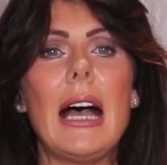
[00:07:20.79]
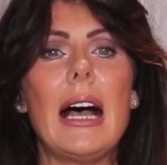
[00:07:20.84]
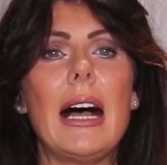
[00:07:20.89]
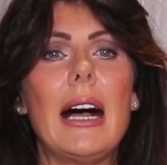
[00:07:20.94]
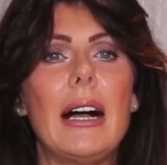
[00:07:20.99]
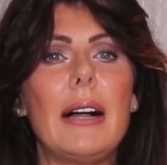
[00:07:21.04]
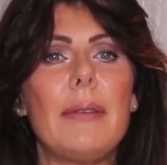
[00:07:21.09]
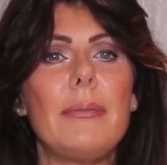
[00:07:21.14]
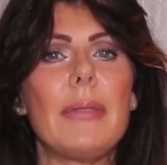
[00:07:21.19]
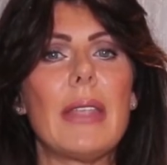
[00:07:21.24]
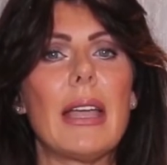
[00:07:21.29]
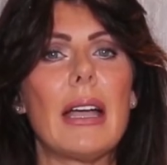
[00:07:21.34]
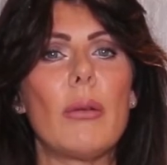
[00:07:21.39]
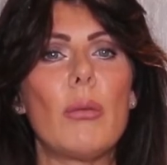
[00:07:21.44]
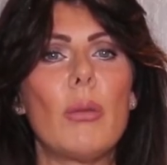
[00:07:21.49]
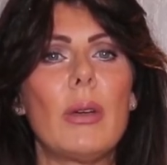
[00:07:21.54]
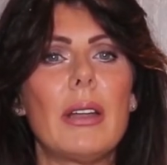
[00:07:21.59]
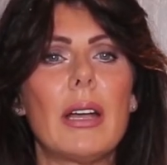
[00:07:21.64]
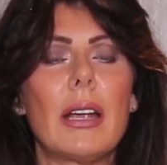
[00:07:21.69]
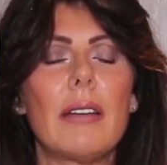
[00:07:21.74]

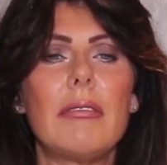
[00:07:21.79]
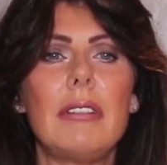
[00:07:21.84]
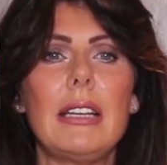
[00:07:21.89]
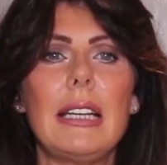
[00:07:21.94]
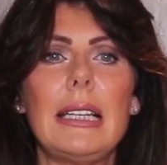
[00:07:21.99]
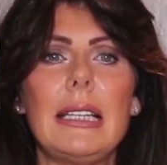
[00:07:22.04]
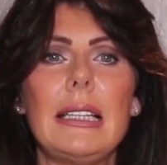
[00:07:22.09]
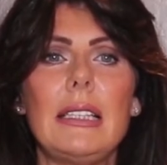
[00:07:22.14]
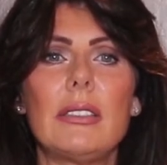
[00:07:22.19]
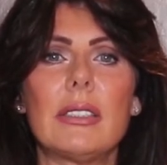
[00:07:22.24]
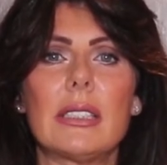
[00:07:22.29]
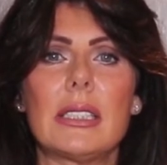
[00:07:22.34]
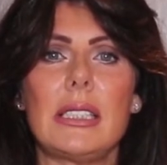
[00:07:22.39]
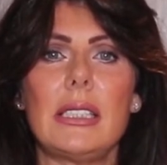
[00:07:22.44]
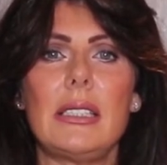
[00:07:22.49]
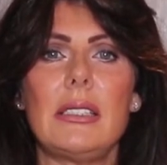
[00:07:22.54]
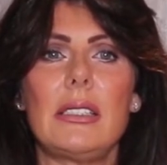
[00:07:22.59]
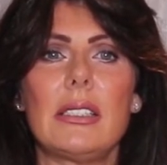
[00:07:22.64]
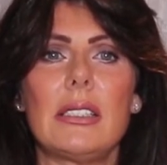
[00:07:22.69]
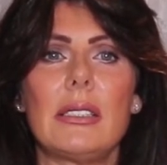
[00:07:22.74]
And when I really looked
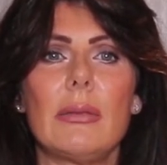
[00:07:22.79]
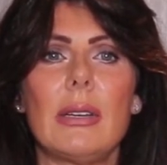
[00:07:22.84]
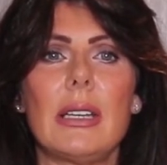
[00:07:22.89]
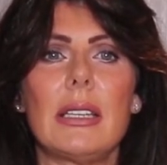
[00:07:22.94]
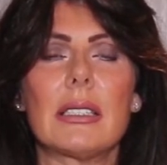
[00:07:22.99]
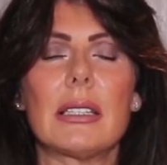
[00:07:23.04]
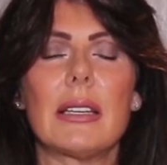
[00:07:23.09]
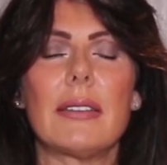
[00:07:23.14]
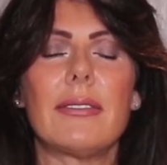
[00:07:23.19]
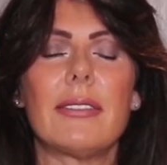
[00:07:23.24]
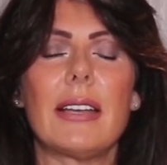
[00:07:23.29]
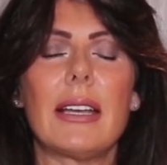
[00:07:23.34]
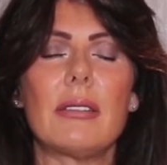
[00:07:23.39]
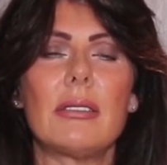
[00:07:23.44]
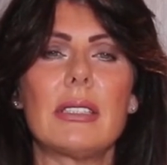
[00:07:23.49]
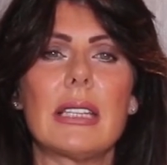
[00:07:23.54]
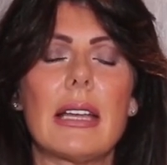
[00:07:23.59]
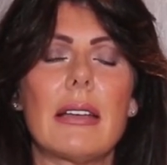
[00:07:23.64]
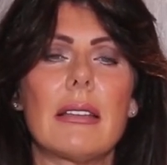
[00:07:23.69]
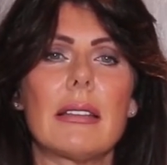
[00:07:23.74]
into it, I
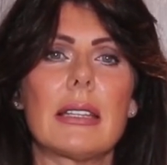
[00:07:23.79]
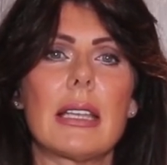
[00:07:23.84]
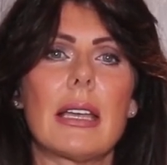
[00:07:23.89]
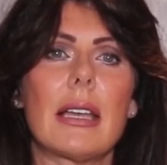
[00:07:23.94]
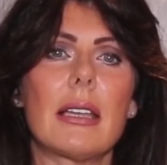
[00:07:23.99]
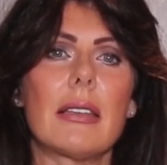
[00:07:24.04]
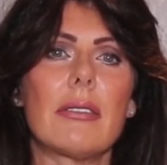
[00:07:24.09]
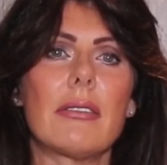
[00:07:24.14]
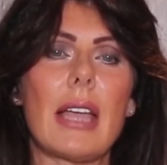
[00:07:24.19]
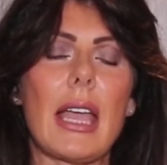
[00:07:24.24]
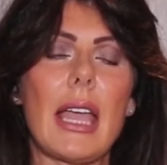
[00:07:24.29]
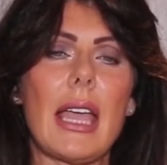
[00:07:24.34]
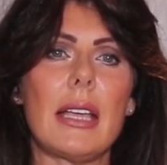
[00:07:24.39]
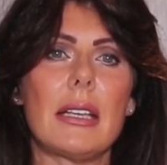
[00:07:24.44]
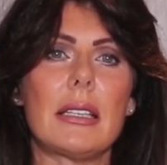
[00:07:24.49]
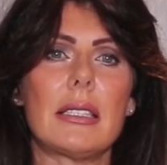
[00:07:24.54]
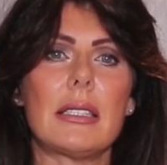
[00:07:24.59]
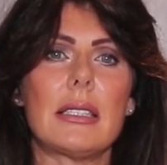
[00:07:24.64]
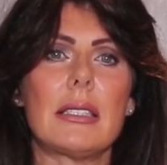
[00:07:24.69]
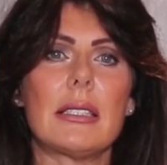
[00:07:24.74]
found out that
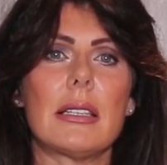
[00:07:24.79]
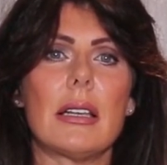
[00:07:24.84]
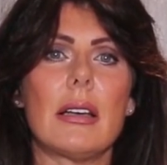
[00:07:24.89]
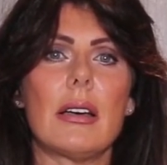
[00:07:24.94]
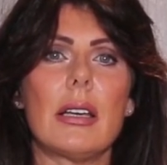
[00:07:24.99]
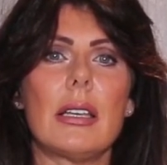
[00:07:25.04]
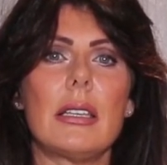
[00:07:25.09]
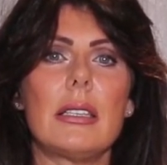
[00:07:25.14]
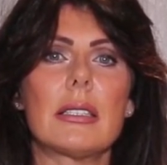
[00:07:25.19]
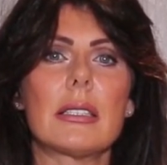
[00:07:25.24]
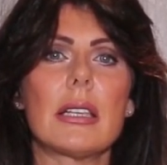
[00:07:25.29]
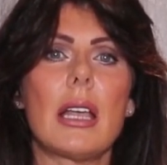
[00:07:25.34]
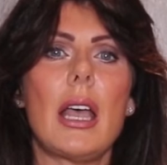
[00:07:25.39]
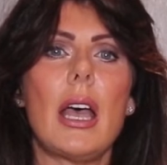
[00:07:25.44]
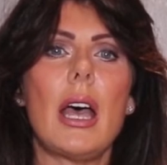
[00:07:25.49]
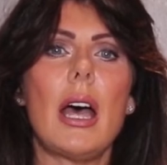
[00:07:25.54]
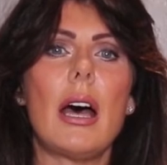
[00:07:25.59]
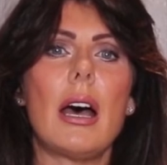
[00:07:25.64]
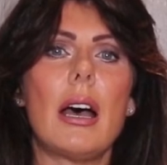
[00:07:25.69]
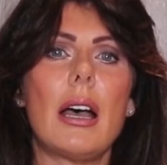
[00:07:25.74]
exercise,
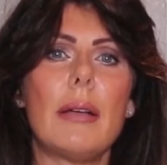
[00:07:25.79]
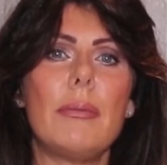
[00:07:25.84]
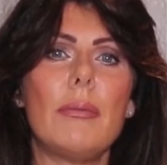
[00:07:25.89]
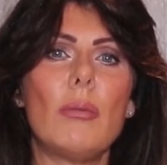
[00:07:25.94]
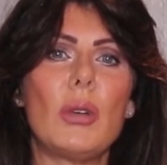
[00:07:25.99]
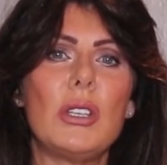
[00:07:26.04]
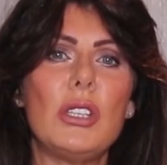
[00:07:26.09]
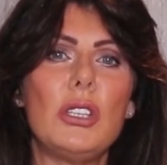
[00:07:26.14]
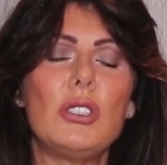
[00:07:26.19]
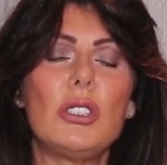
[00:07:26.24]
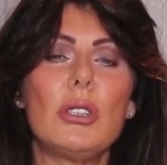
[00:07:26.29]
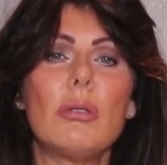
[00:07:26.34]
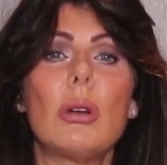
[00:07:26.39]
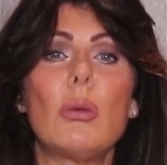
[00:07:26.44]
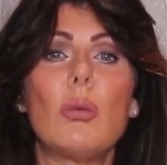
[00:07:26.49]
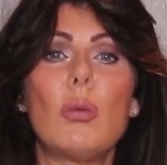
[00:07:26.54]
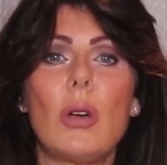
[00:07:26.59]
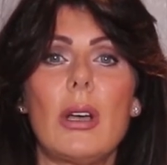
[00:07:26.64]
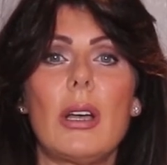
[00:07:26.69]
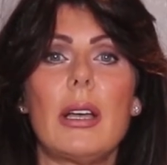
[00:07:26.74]
when you do a
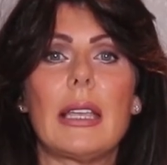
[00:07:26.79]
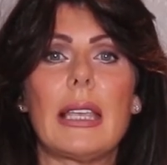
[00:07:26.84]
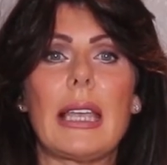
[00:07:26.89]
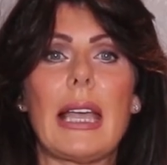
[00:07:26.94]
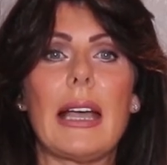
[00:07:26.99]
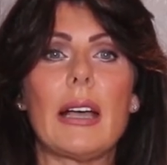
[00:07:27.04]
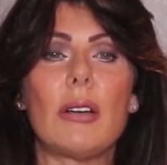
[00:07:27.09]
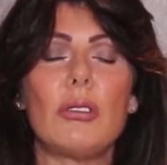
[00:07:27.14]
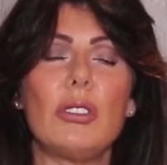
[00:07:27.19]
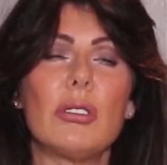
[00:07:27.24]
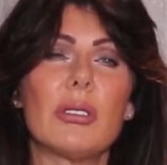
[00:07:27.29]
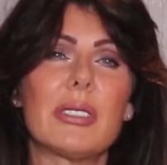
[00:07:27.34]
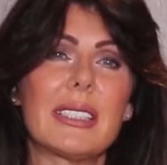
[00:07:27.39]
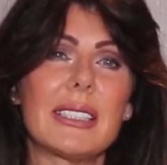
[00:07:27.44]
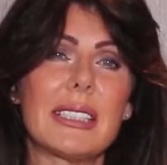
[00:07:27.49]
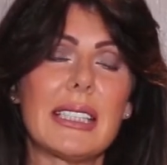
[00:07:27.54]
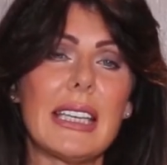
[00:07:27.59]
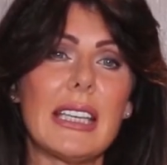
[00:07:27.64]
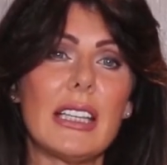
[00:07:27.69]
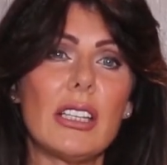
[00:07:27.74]
workout, your
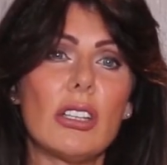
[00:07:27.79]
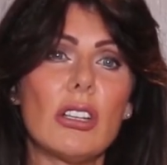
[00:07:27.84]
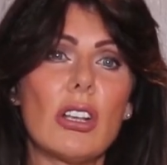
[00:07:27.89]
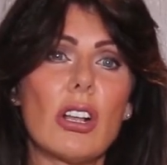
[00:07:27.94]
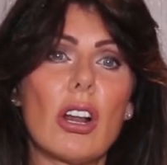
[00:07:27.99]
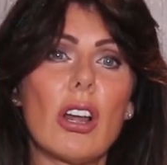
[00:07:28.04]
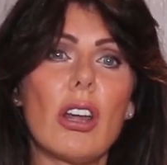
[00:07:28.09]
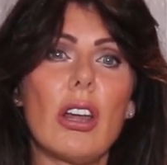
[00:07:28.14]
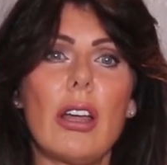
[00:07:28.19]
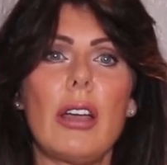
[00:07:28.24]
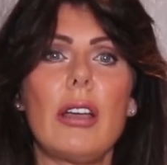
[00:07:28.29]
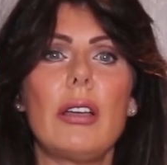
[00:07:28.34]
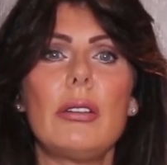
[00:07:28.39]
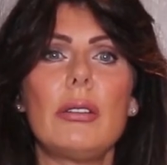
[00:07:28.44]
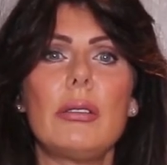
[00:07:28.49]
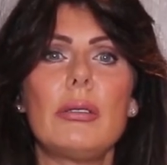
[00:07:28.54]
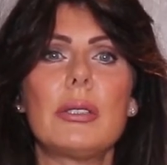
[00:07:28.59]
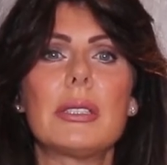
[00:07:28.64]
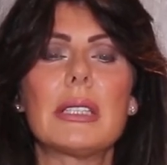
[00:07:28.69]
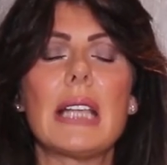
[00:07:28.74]
skin
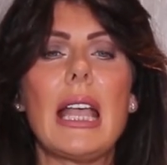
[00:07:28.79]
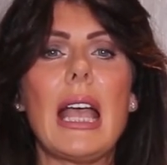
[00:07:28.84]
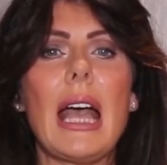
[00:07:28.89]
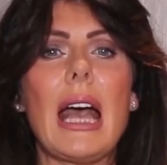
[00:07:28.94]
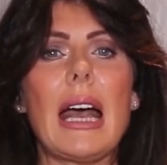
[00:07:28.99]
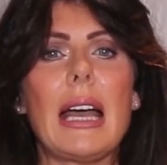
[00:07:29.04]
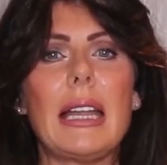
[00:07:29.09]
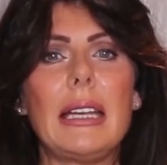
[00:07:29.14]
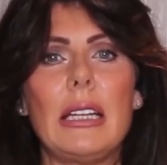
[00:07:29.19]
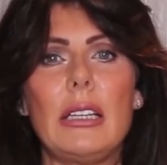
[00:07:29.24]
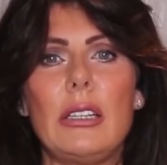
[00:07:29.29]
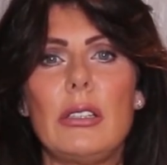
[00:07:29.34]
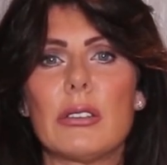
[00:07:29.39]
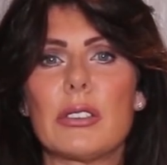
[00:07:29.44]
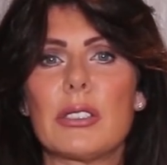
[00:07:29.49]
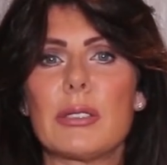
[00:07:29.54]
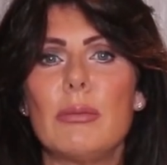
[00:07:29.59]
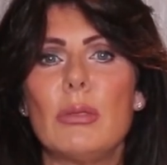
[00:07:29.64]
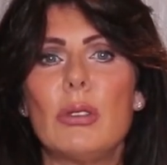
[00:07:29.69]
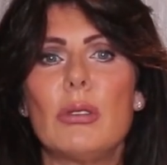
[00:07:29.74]
glows and it
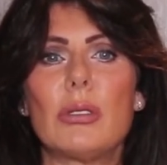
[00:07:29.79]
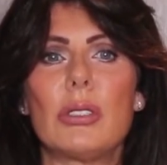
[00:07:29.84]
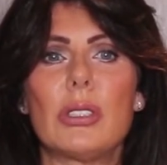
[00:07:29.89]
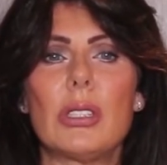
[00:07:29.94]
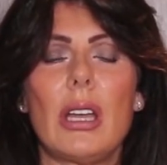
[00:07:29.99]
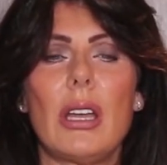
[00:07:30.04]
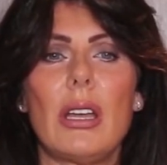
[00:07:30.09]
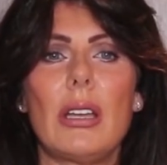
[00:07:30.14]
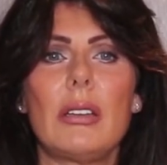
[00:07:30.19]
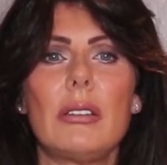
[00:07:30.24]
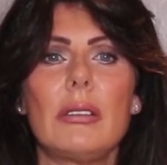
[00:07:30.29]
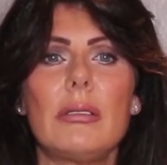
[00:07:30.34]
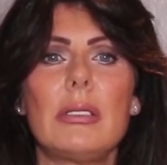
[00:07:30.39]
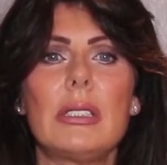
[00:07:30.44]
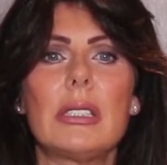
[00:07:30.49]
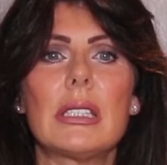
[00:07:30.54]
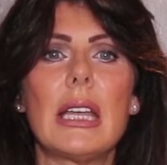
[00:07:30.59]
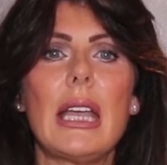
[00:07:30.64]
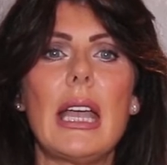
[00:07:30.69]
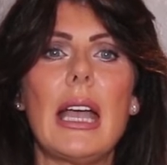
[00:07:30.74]
looks more
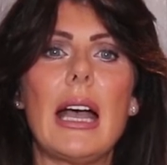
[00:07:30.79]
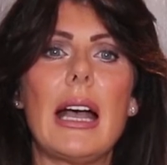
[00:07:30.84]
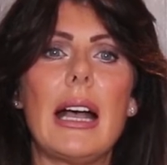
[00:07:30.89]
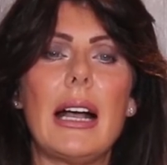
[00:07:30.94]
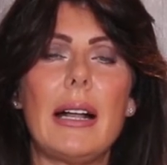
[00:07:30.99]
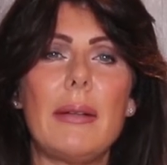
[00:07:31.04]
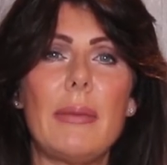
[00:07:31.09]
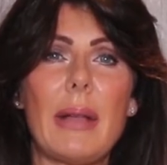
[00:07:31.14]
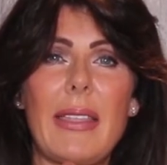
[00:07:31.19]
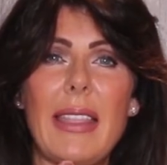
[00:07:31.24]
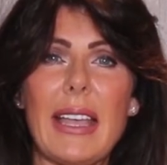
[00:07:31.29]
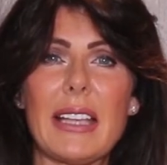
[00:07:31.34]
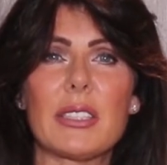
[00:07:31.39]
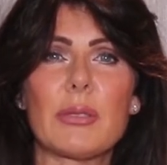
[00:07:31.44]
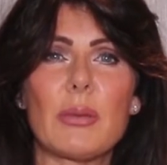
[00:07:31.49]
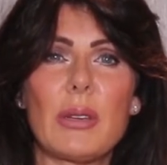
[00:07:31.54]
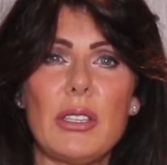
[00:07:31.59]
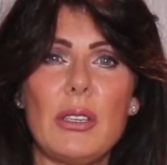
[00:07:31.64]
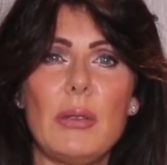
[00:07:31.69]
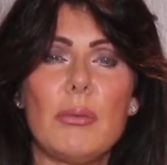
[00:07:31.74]
toned, and
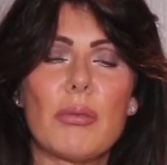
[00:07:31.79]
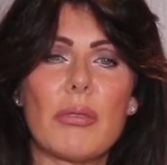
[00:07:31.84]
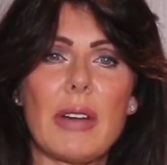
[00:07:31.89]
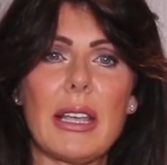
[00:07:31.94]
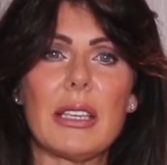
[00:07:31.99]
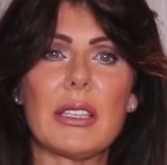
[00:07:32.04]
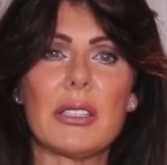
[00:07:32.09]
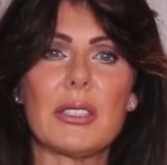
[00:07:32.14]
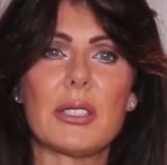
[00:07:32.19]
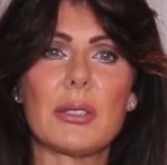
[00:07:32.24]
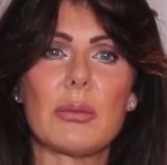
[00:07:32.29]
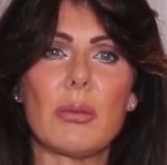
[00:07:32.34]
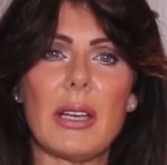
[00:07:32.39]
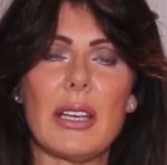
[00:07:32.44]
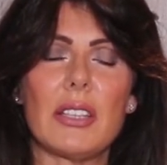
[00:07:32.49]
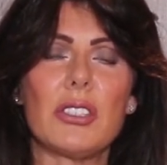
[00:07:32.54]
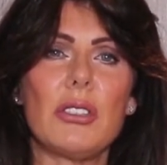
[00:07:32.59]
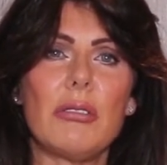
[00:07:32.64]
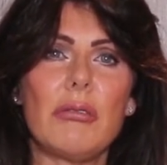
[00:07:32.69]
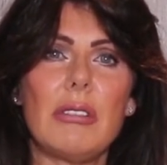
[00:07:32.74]
that's when you break a sweat.